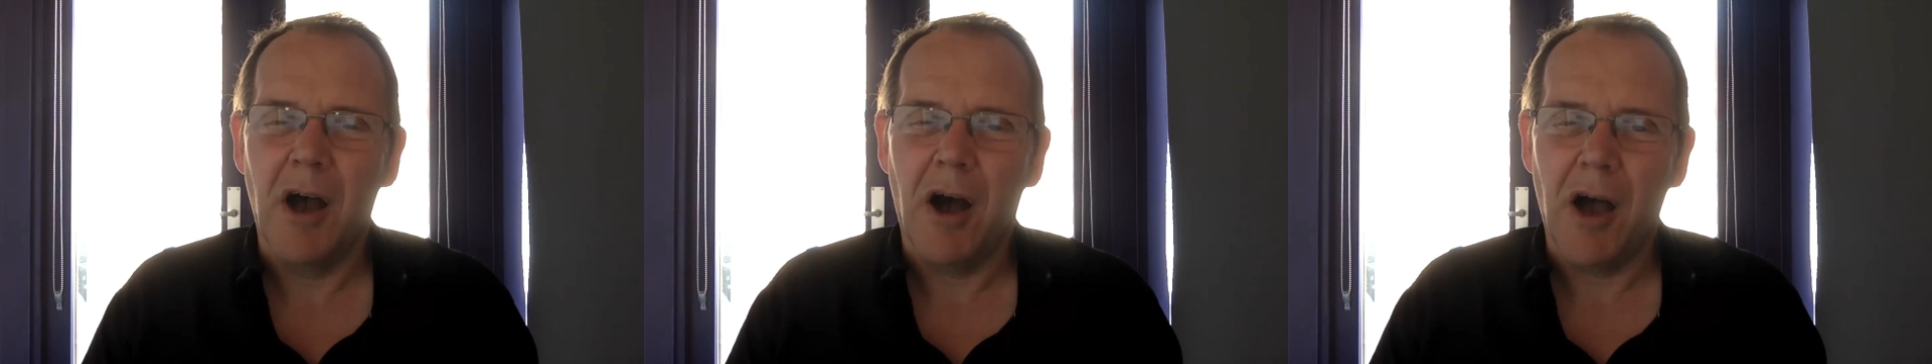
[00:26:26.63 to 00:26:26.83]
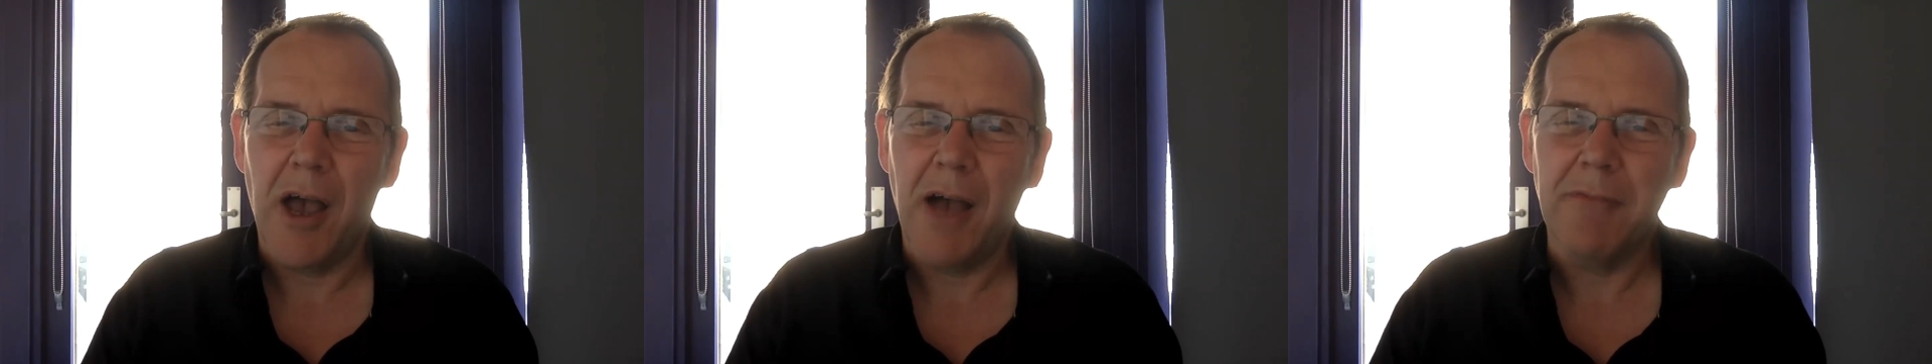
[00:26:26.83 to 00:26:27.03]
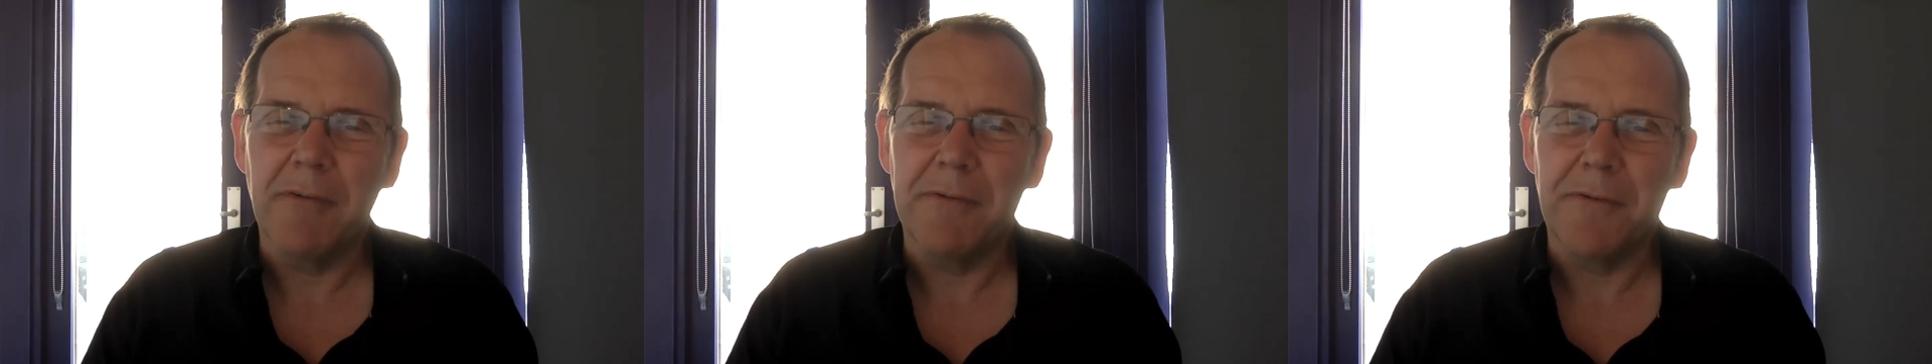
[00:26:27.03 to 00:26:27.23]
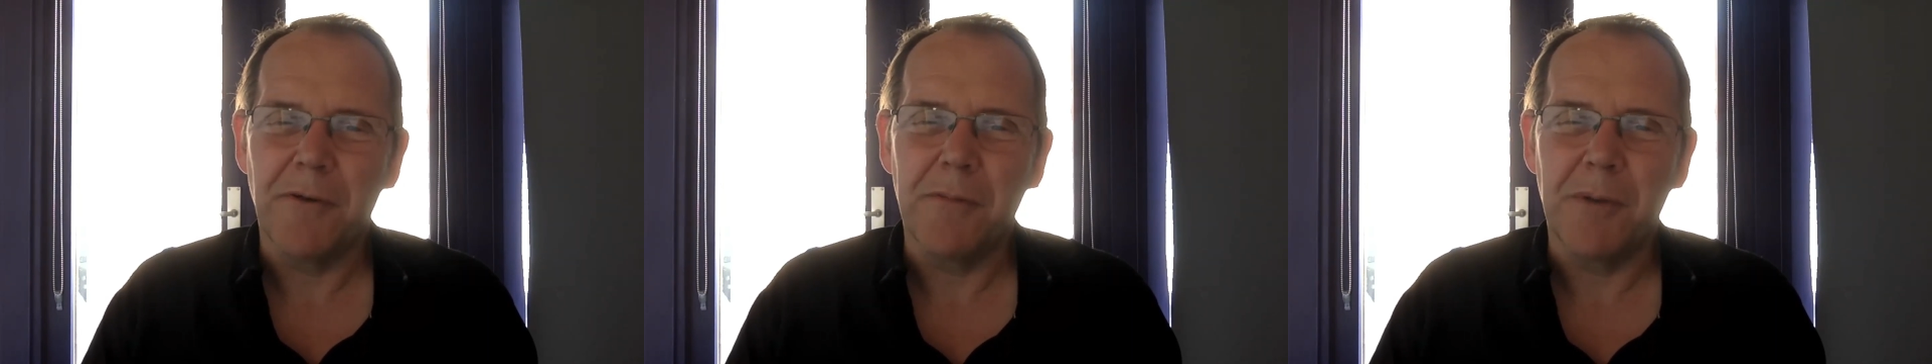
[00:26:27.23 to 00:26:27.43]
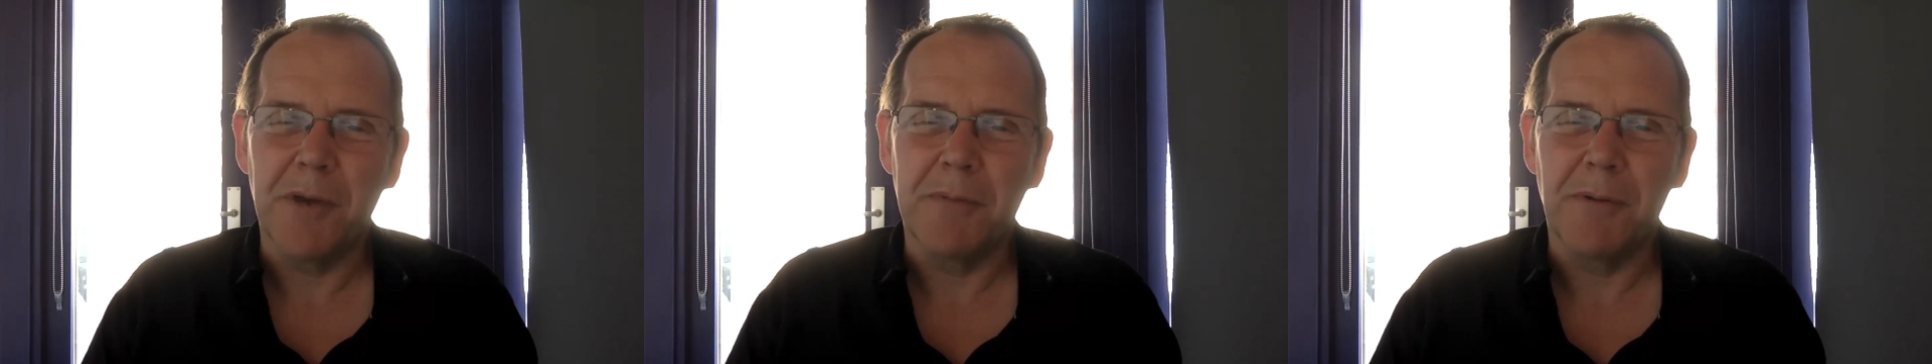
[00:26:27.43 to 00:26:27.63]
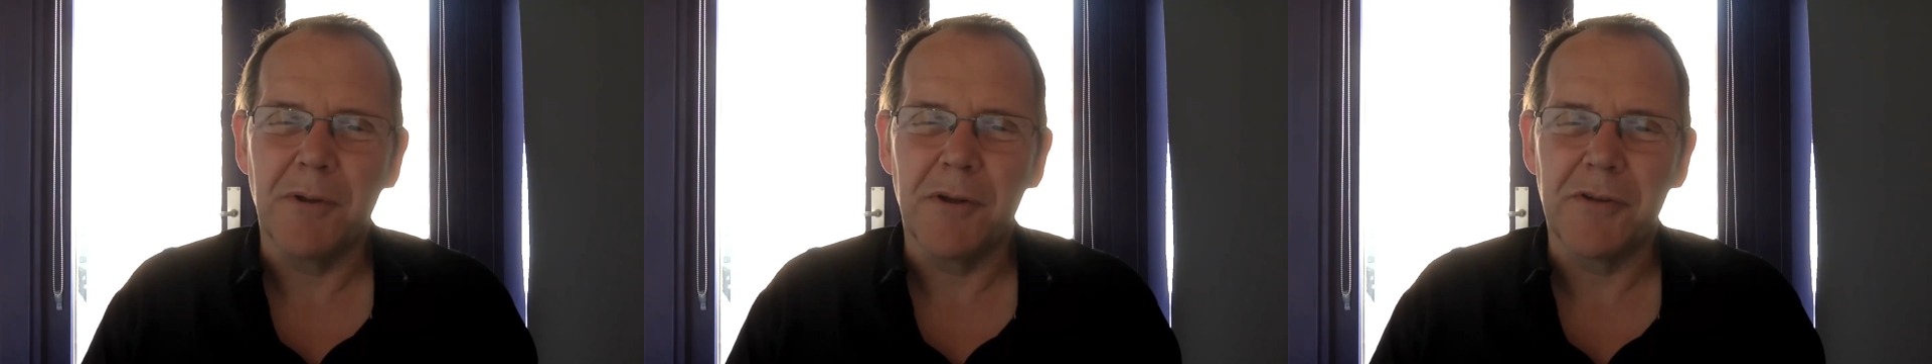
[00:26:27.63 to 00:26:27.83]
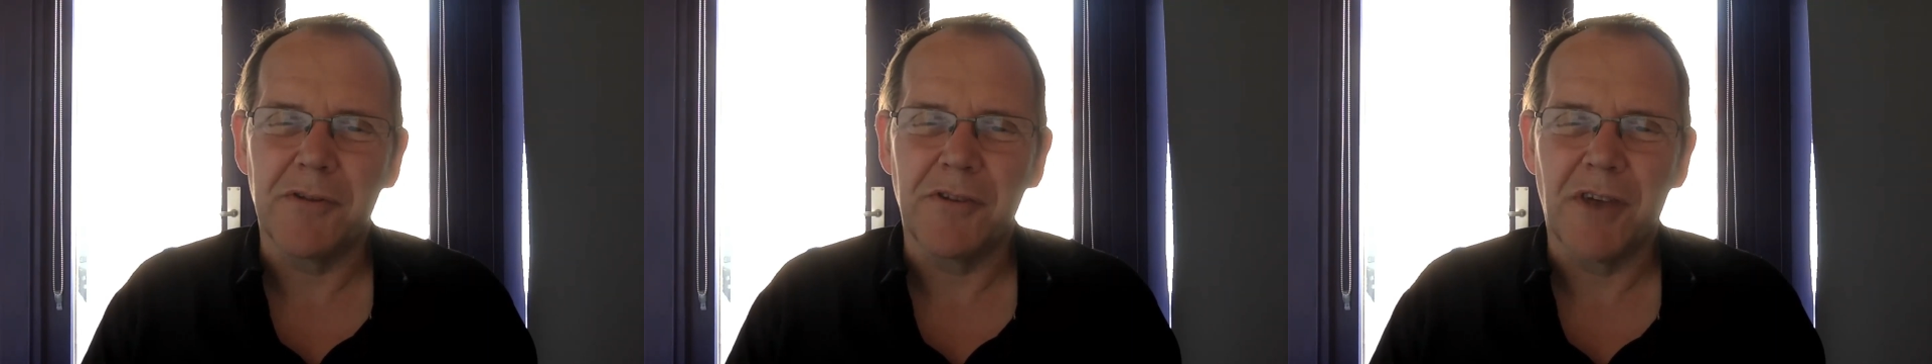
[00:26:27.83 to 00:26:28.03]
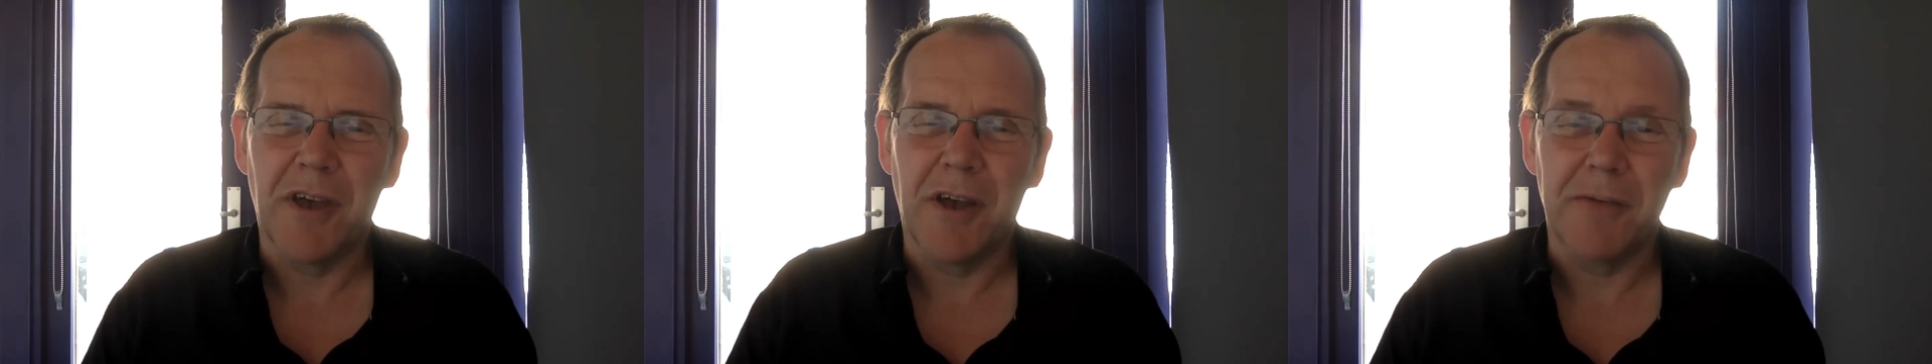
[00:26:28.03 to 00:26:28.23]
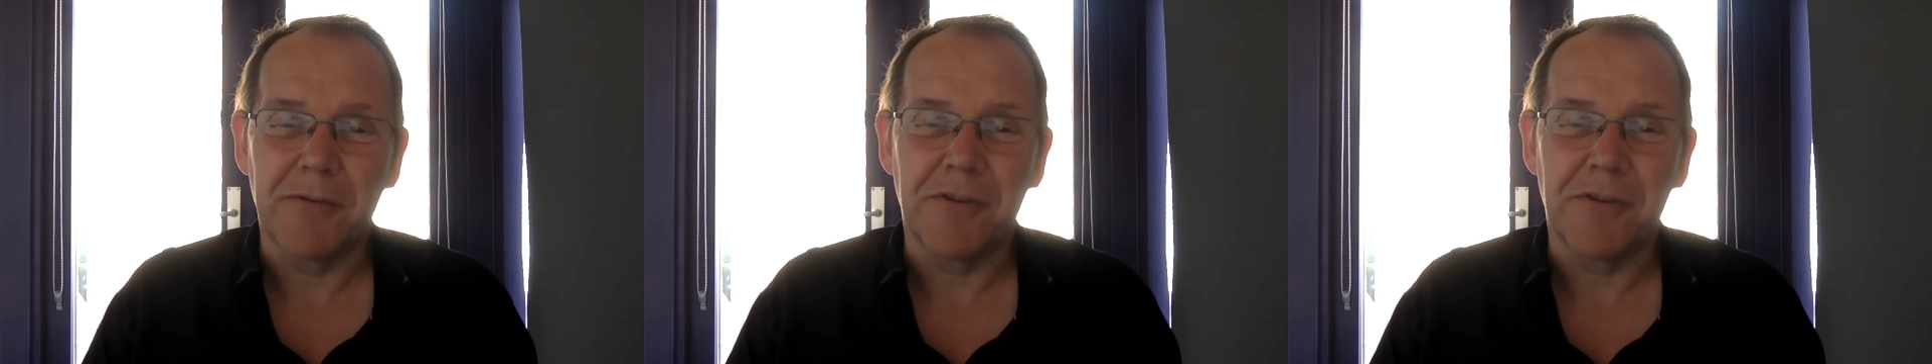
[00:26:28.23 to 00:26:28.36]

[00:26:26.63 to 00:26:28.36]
I have a few people that have